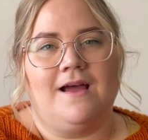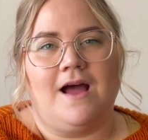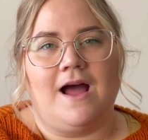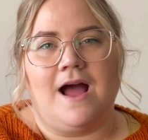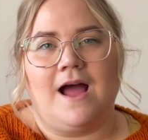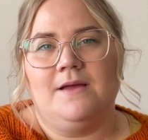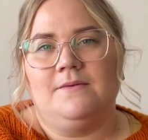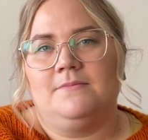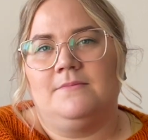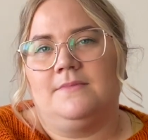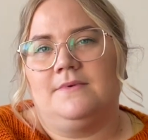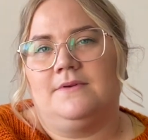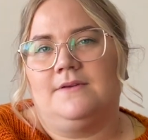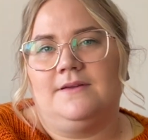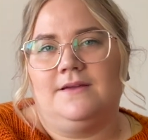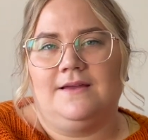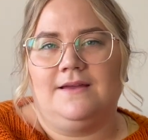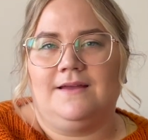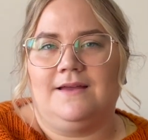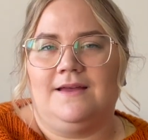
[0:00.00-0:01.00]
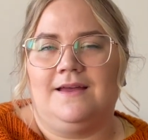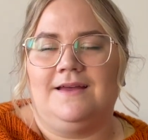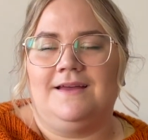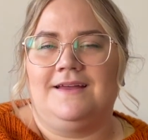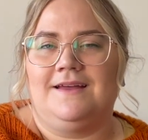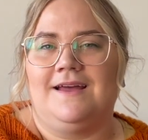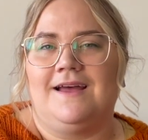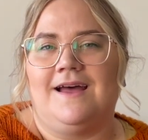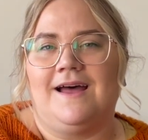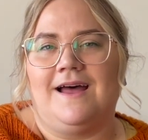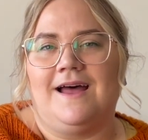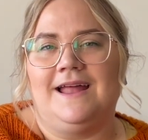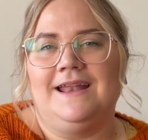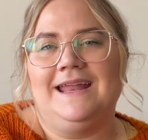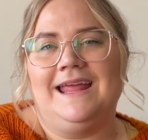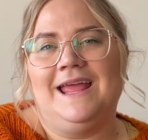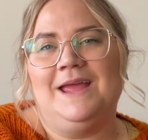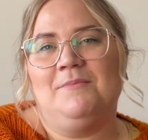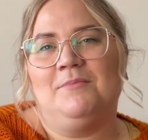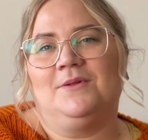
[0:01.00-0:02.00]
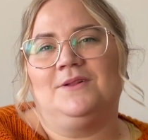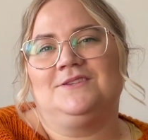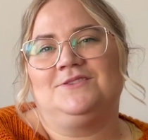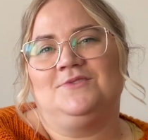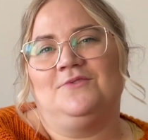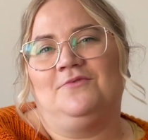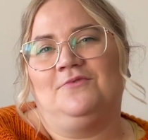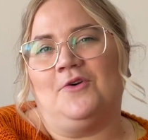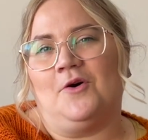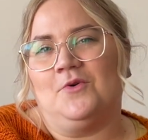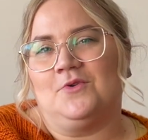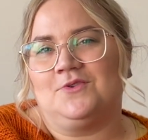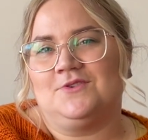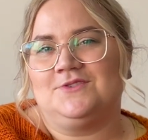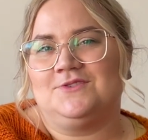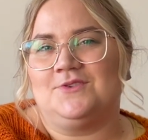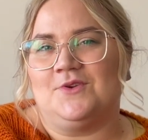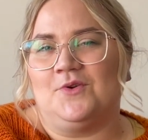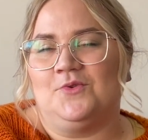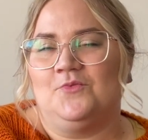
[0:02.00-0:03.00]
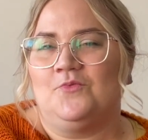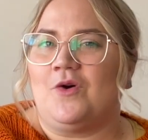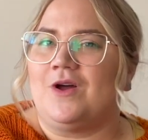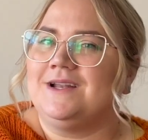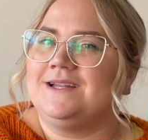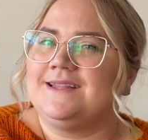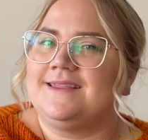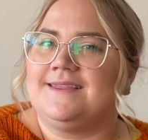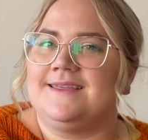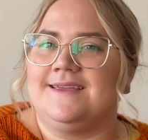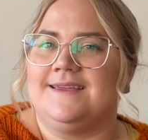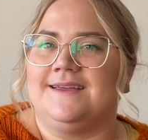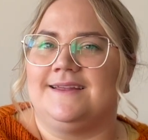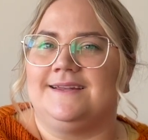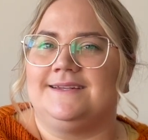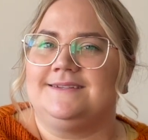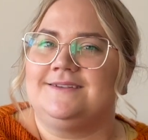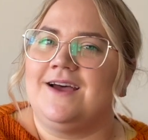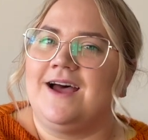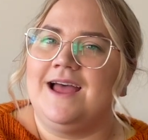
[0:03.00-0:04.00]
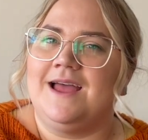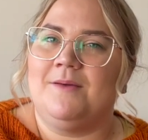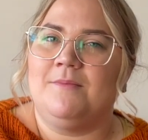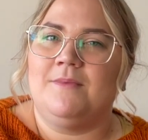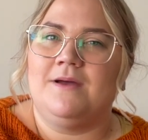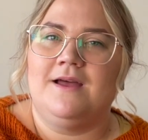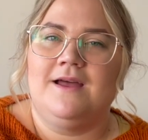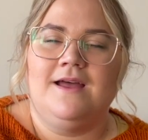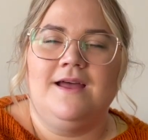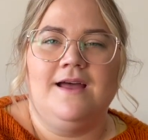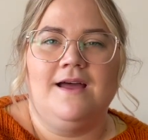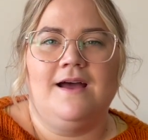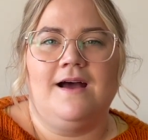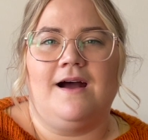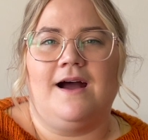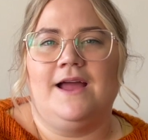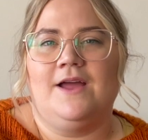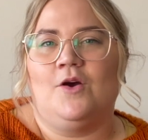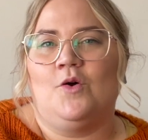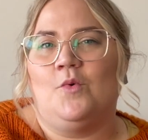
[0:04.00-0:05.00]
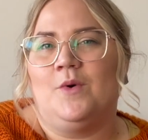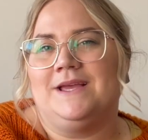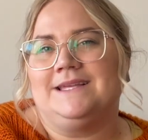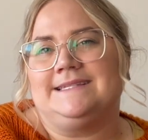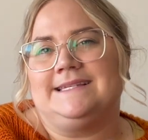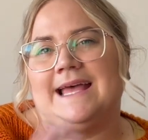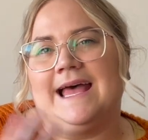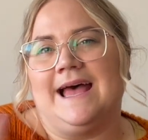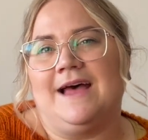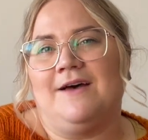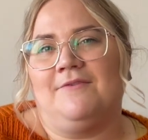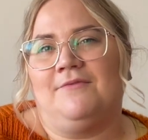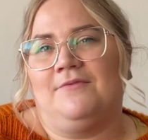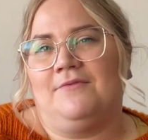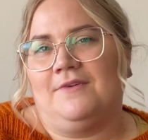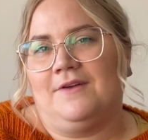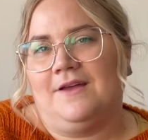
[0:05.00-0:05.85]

I'm unable to focus on one thing at a time. I always have